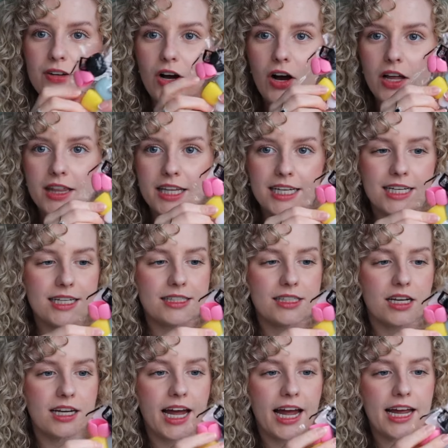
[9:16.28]
got these
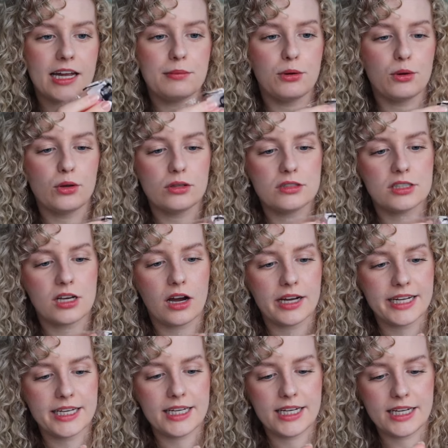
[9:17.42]
cable
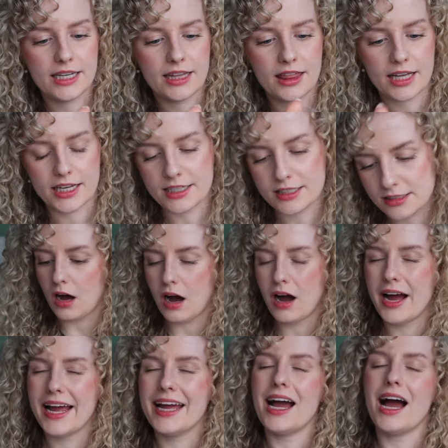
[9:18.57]
tidy things.
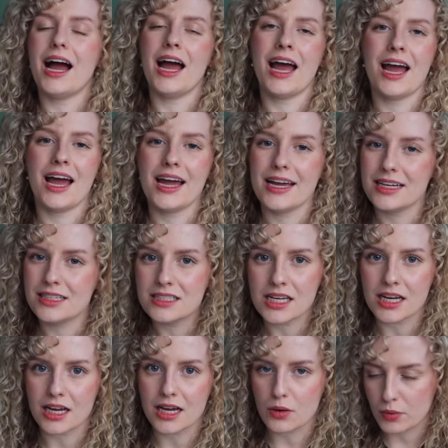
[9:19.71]
I hate
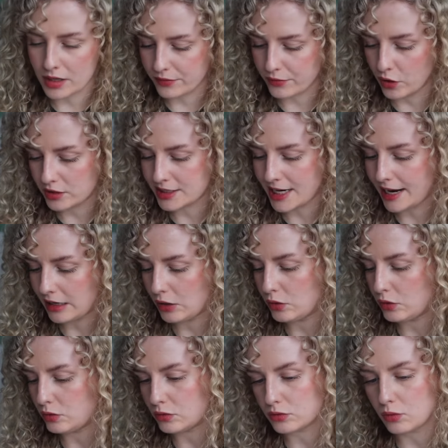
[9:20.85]
it when I've got
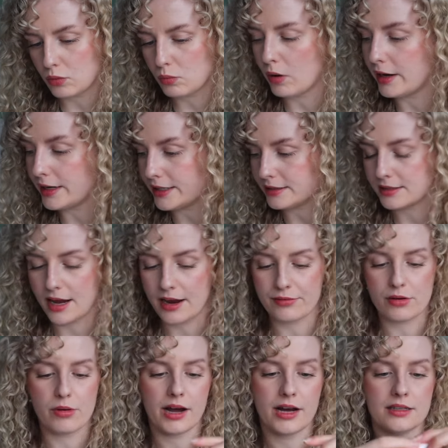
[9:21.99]
tangled wires
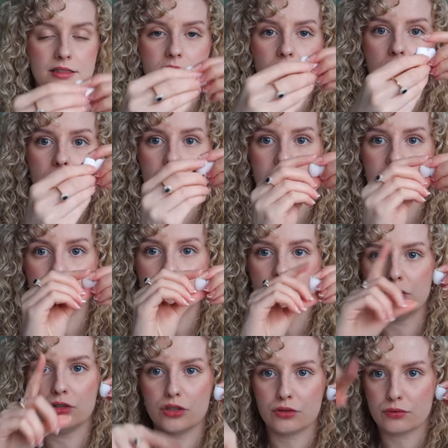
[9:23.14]
everywhere, so this,
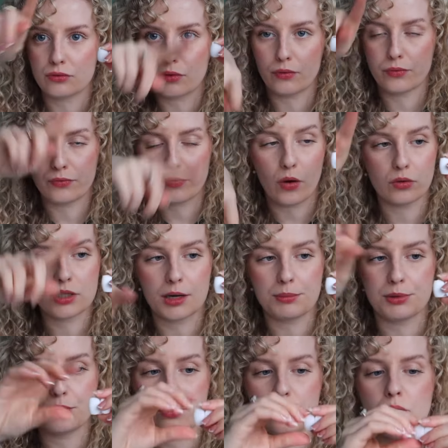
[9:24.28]
you just fold up
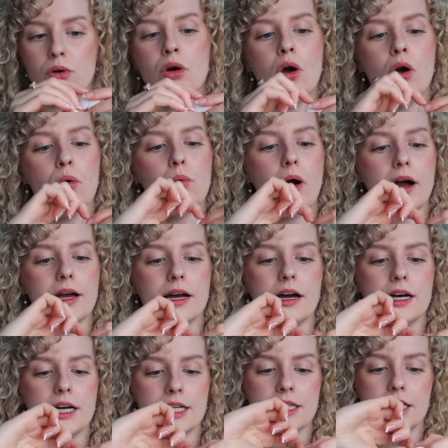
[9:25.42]
your wire
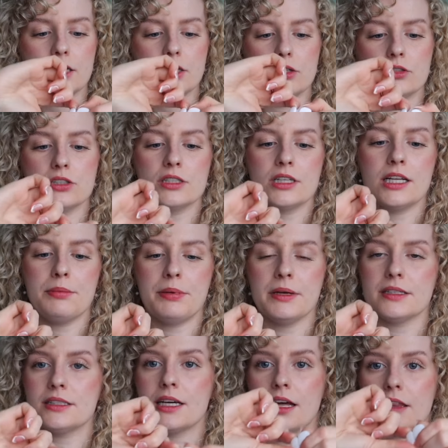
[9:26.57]
and then you just clip
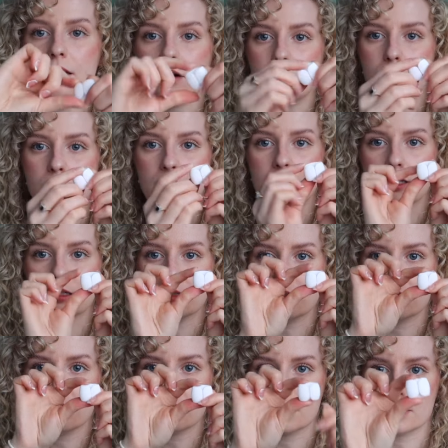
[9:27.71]
it together with these
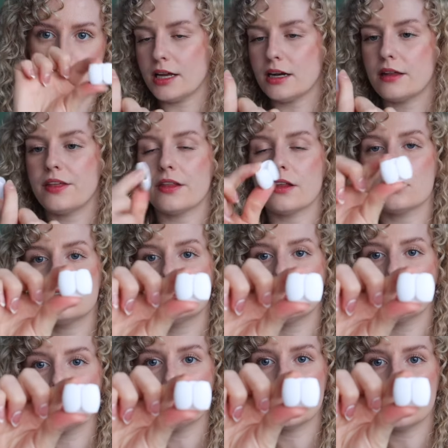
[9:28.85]
little things, and I think they're
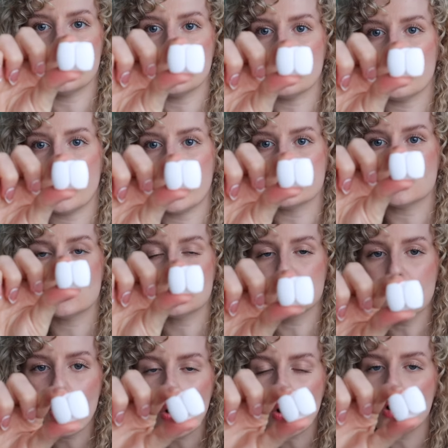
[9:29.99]
super cute and
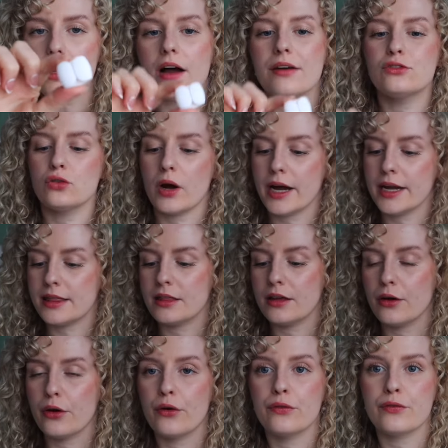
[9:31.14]
small. I've tried
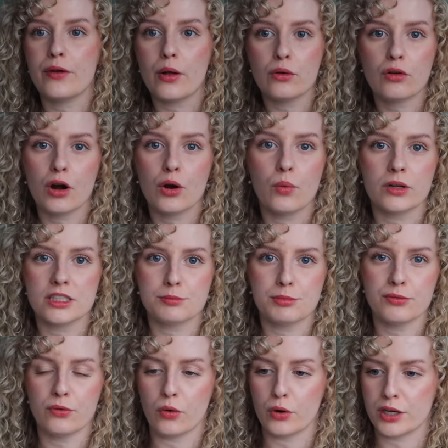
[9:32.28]
the Velcro ones
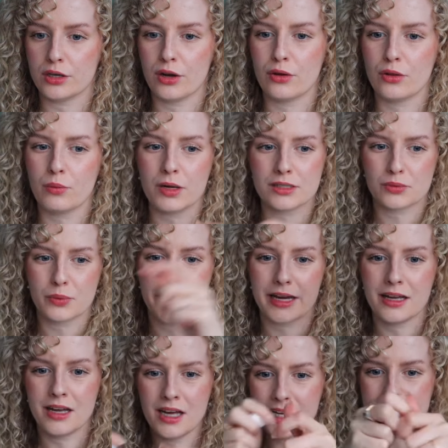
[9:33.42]
before, you know, the ones where
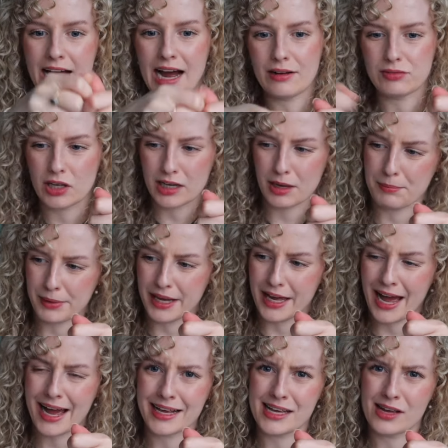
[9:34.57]
you have like a bit
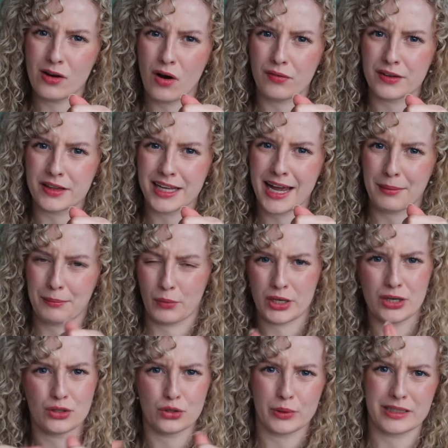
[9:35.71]
hanging off in the end when
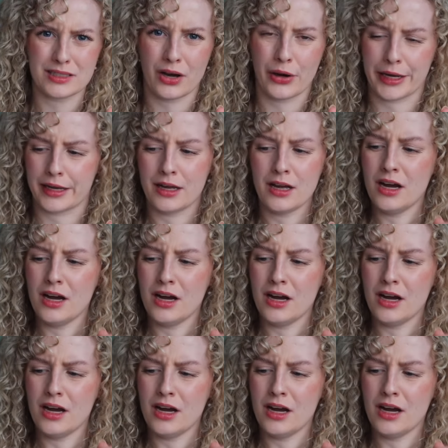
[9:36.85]
you do it tight.